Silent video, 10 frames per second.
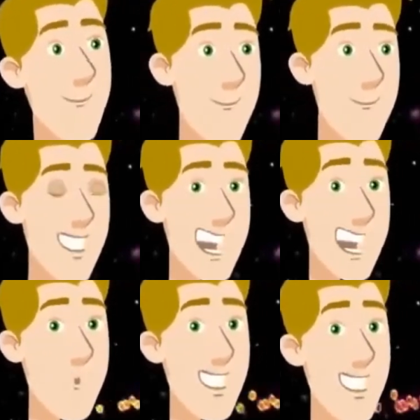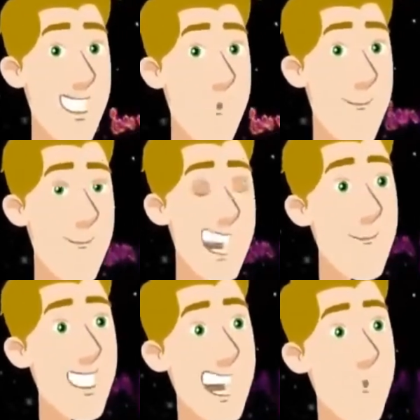gain control,
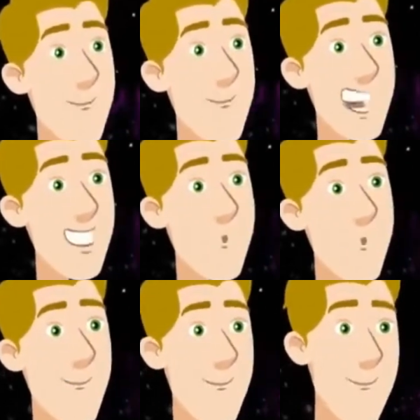and modulating